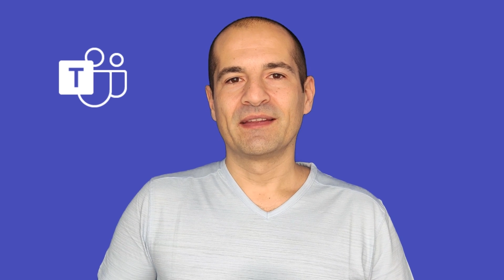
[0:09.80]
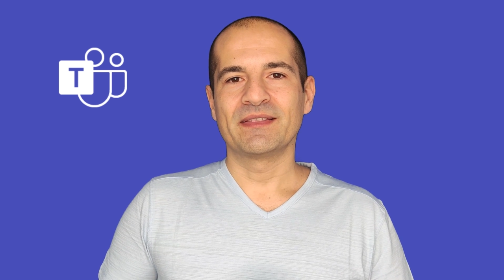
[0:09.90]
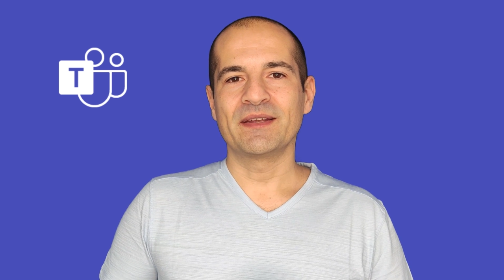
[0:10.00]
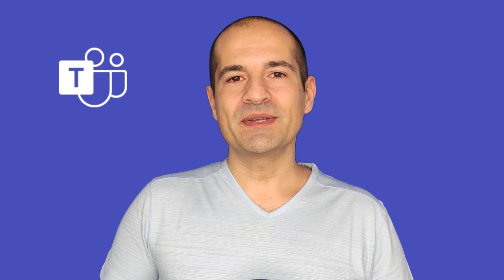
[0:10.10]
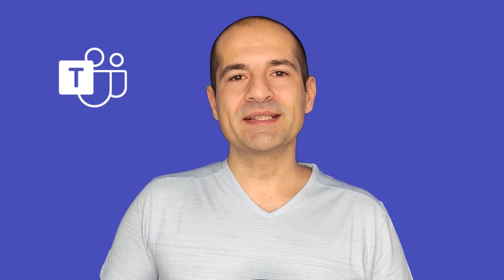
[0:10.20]

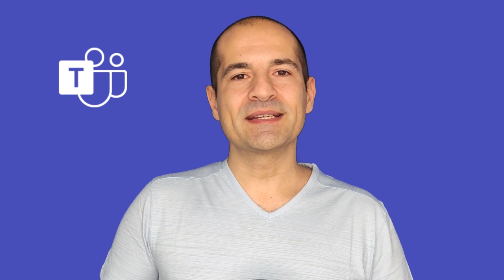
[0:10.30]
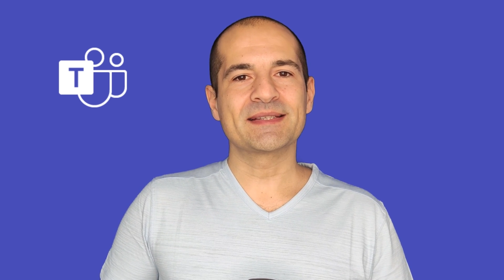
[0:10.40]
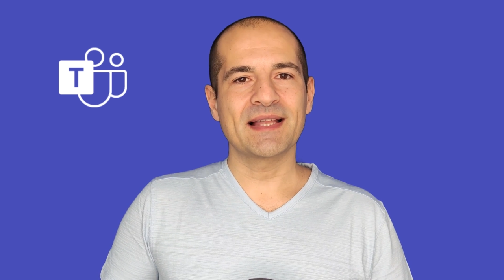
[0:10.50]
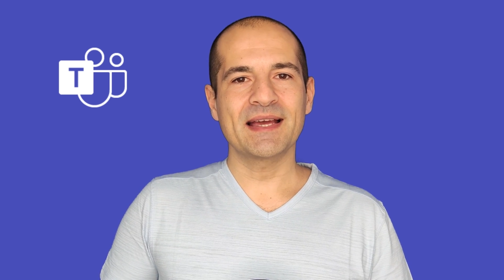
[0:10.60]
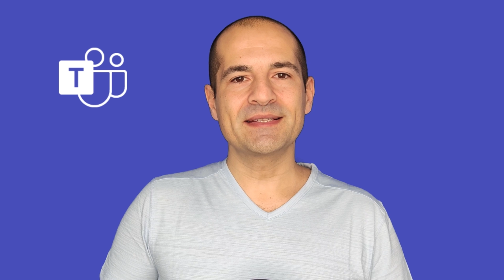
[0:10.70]
There is the
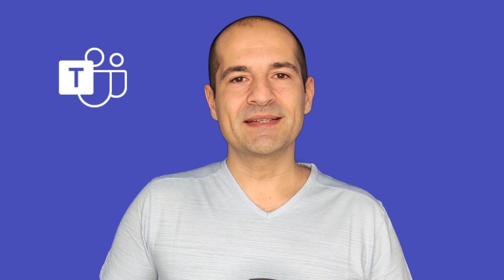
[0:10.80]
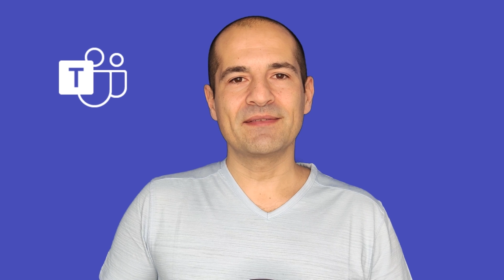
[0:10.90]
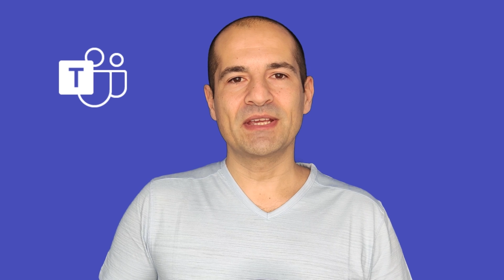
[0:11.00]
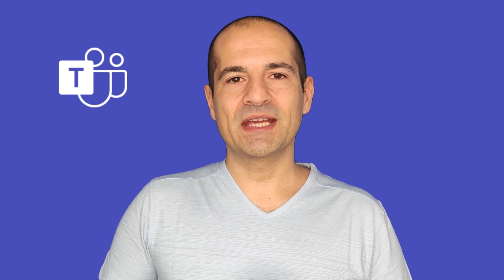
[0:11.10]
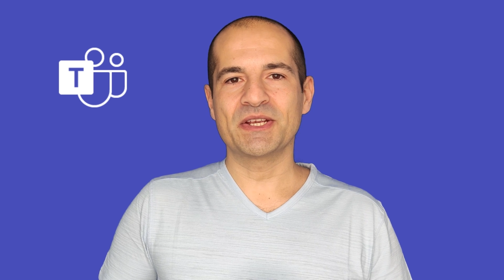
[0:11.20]
slides
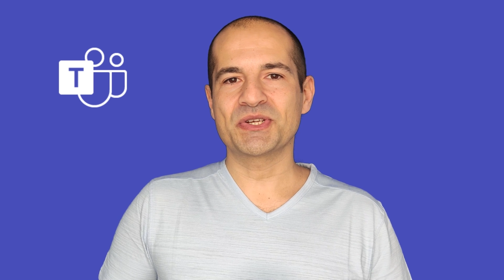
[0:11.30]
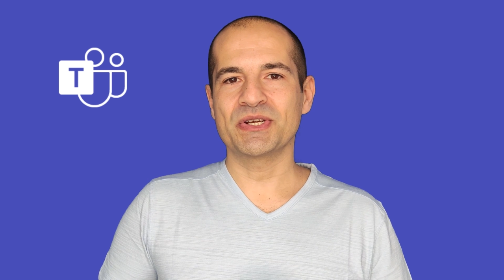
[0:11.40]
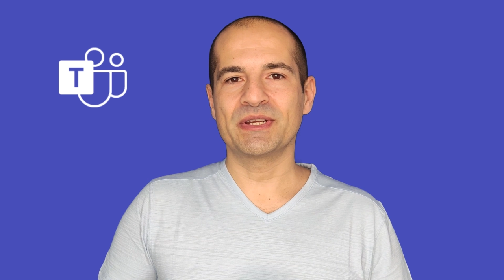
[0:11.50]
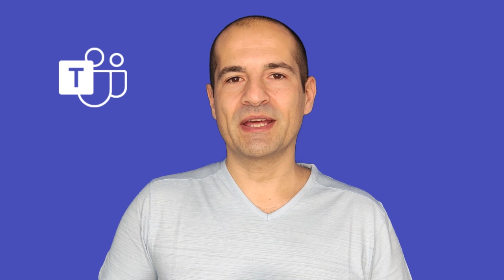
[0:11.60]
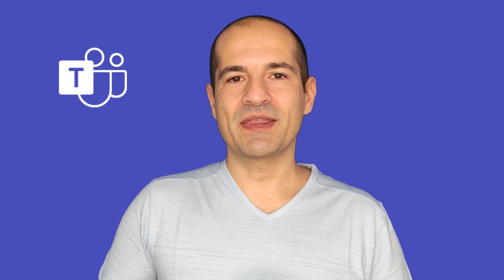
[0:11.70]

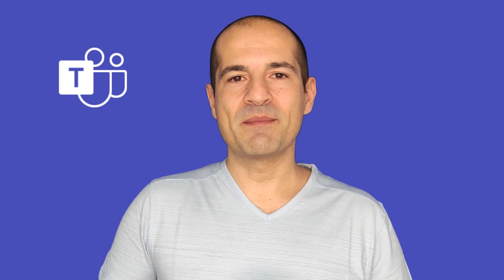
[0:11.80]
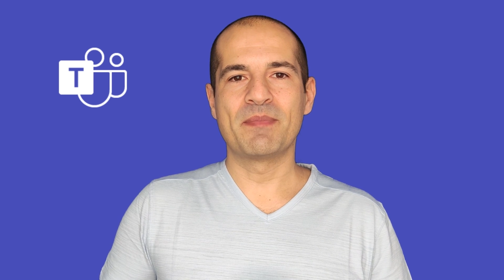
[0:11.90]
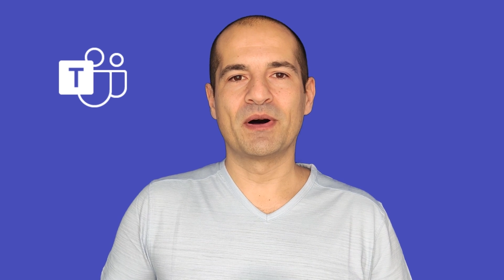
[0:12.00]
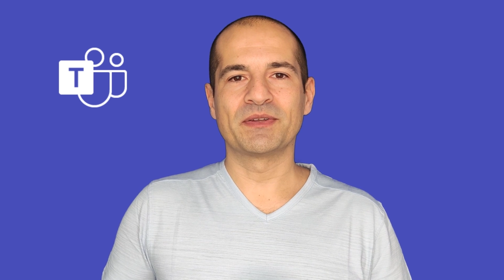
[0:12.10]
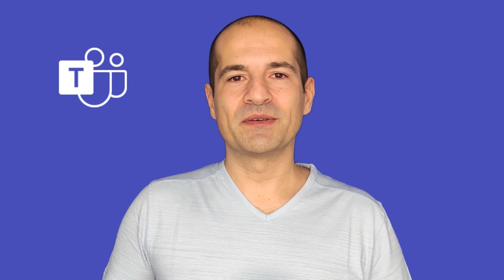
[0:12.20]
navigation at the
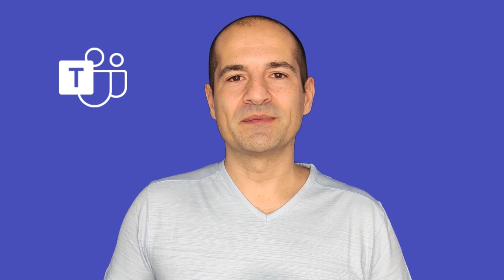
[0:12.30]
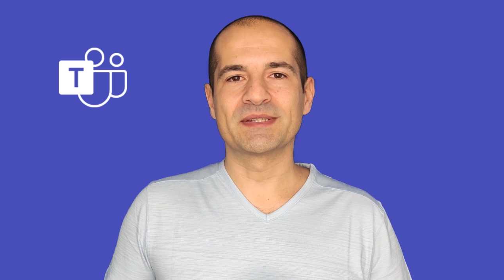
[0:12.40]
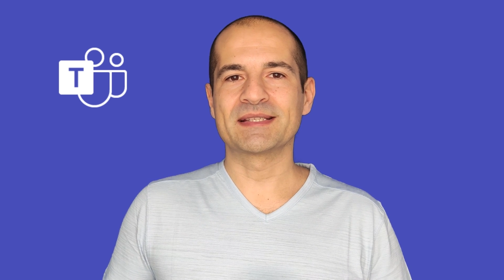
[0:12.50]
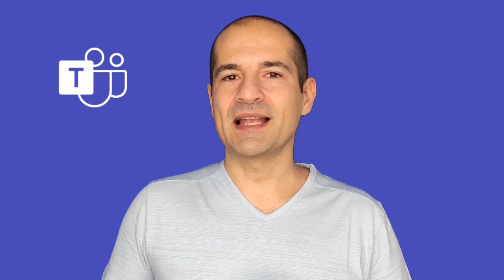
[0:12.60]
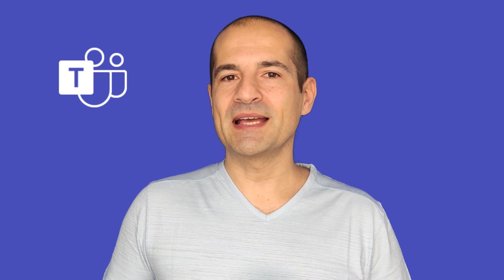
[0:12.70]

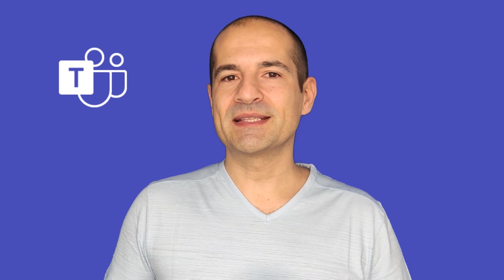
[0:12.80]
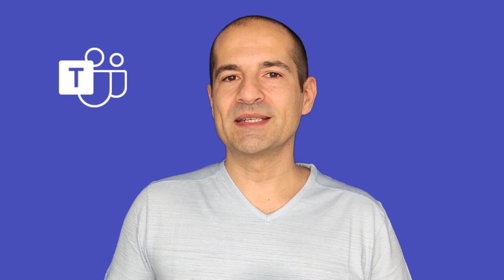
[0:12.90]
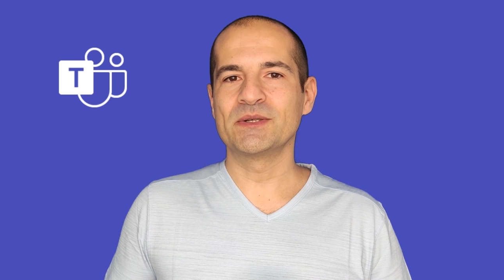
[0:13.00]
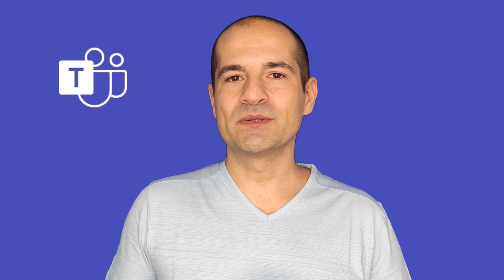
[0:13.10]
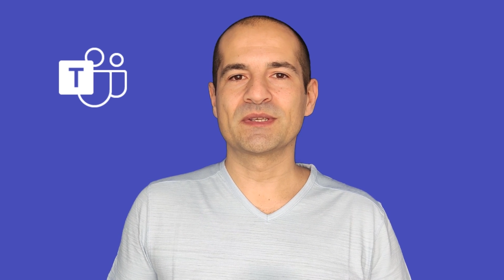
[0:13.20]
bottom,
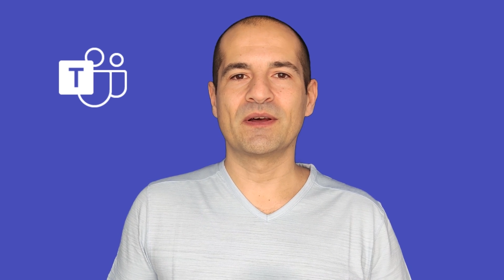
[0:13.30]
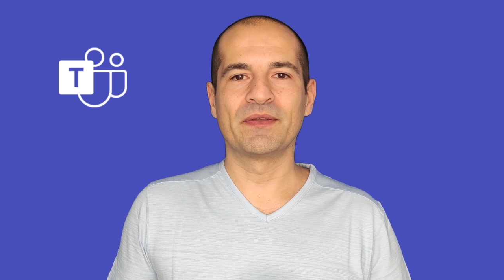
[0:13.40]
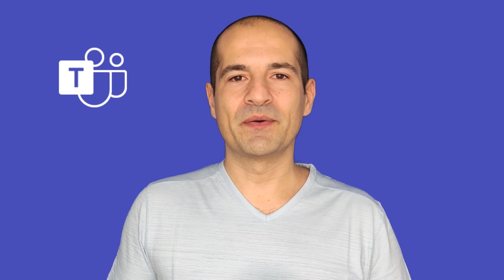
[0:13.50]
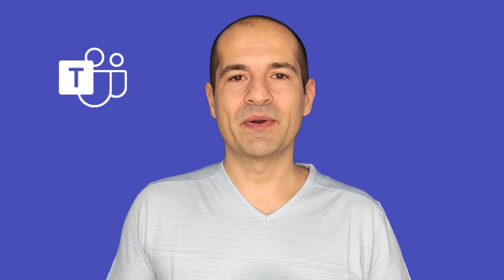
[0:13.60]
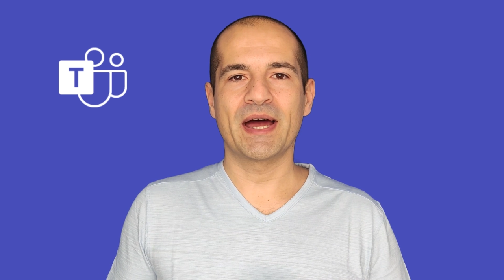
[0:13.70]
slides notes
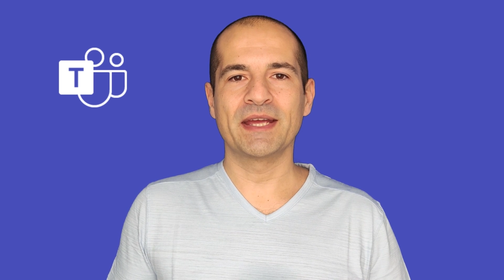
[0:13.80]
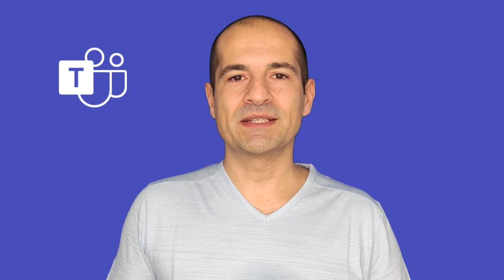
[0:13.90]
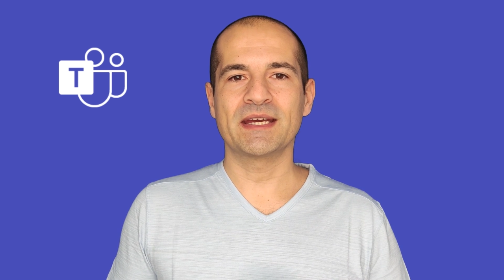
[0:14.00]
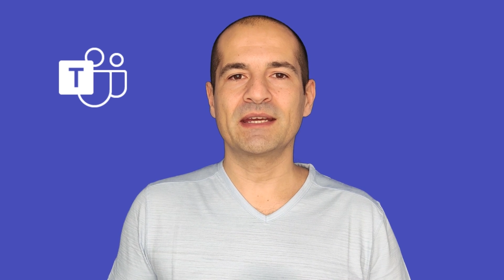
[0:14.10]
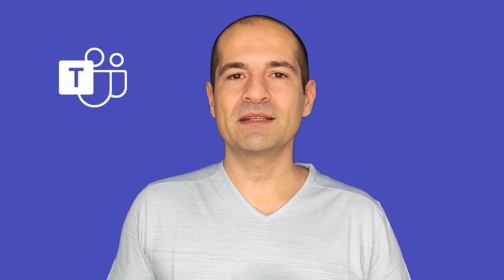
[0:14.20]
on the
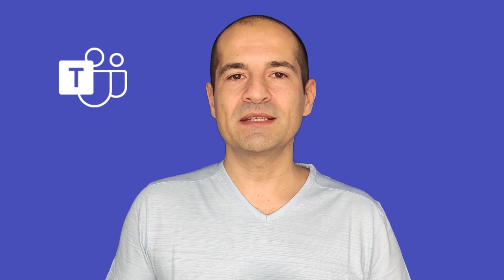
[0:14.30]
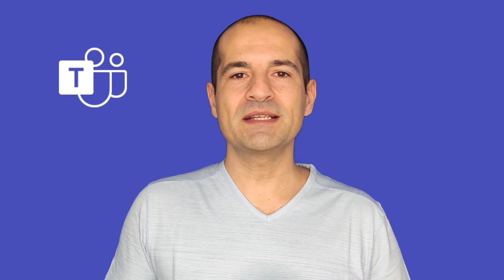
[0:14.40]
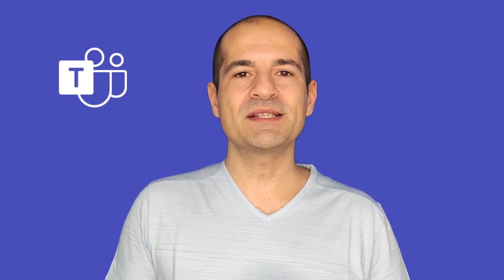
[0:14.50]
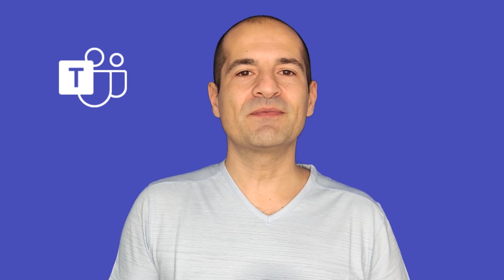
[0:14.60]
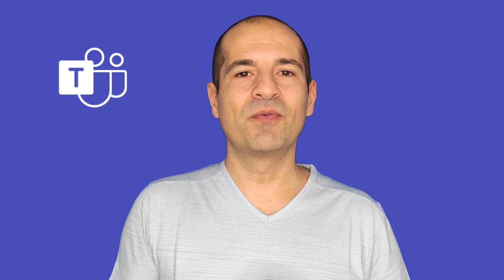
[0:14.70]
right, and it
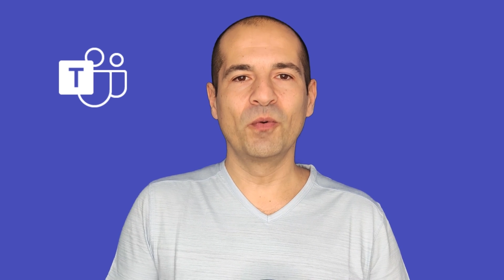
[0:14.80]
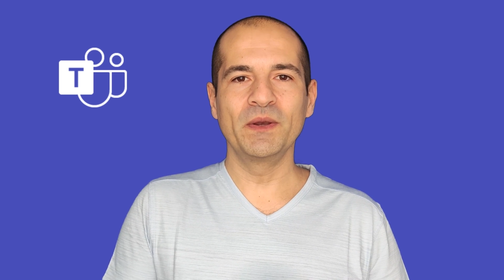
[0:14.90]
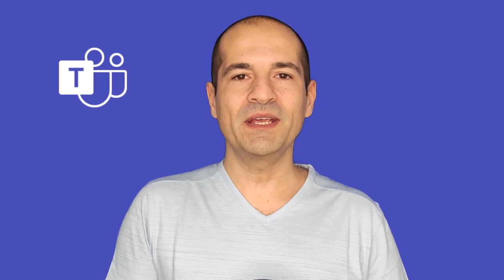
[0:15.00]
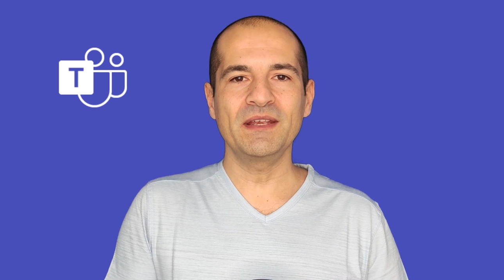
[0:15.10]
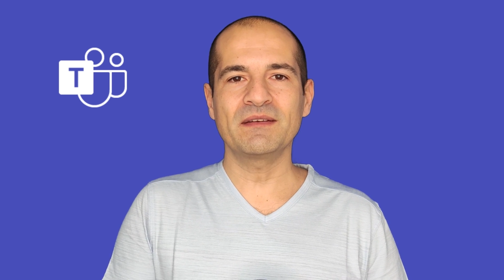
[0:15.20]
is
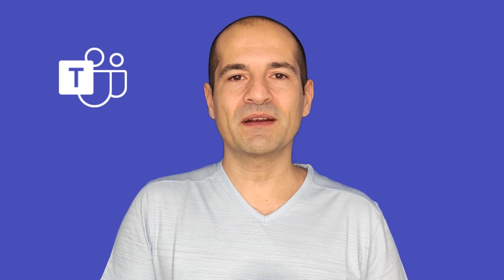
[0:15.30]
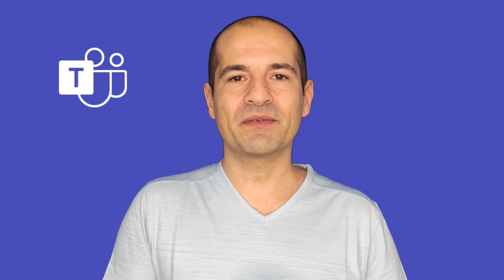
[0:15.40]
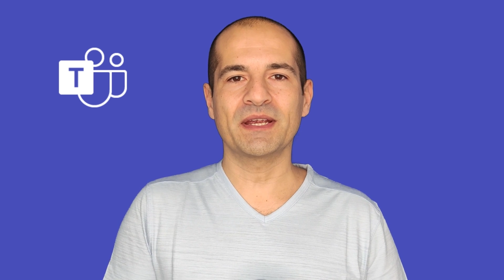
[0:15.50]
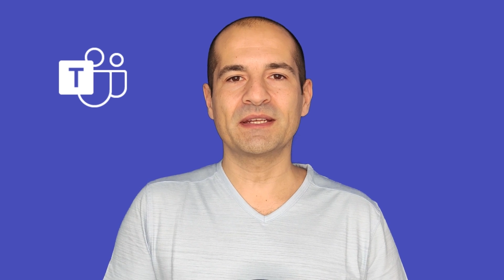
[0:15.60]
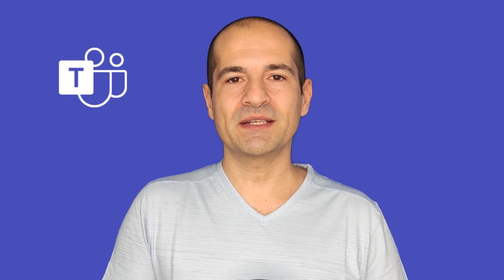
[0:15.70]
fully
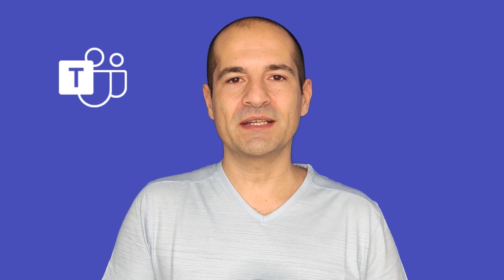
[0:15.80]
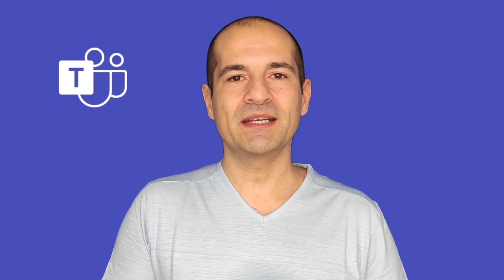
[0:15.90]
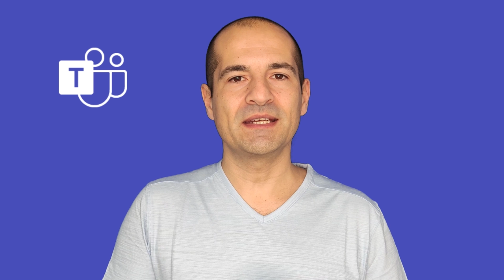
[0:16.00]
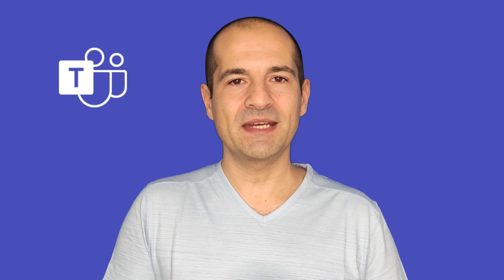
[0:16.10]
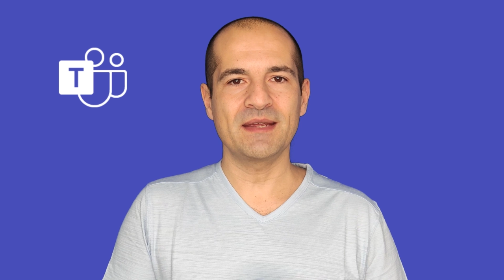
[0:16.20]
integrated
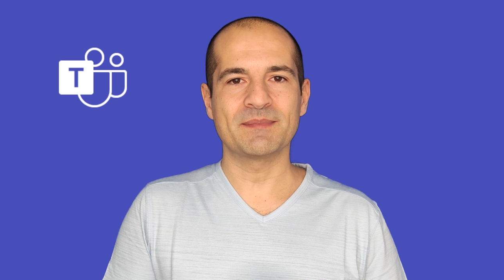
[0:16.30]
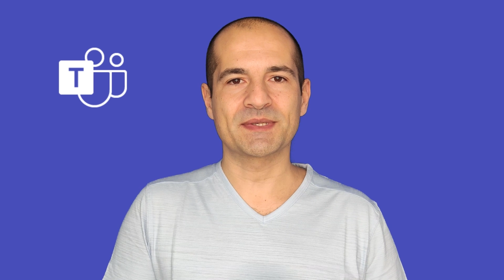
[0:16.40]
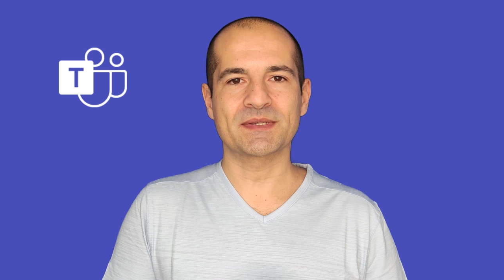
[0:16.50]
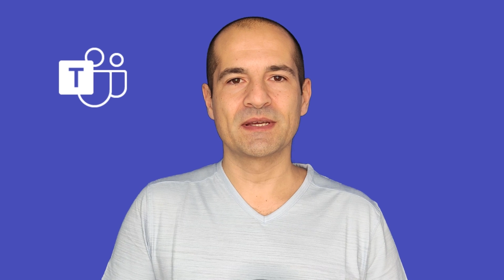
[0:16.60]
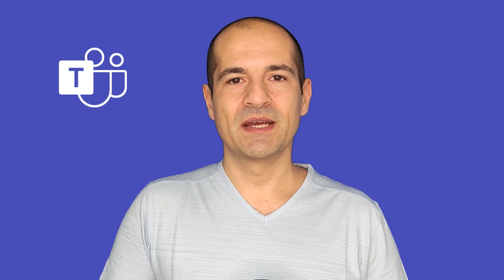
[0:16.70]
in
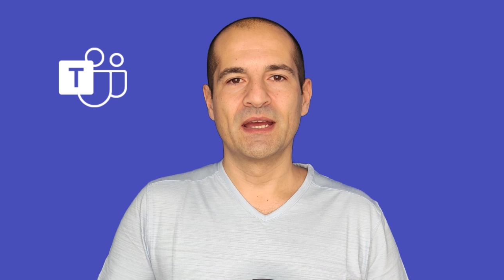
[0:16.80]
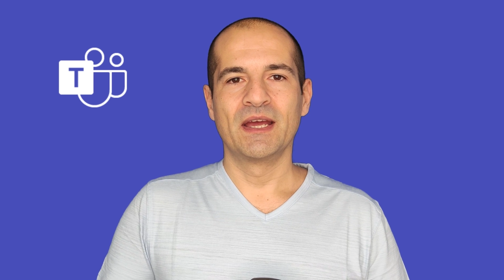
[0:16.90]
Teams.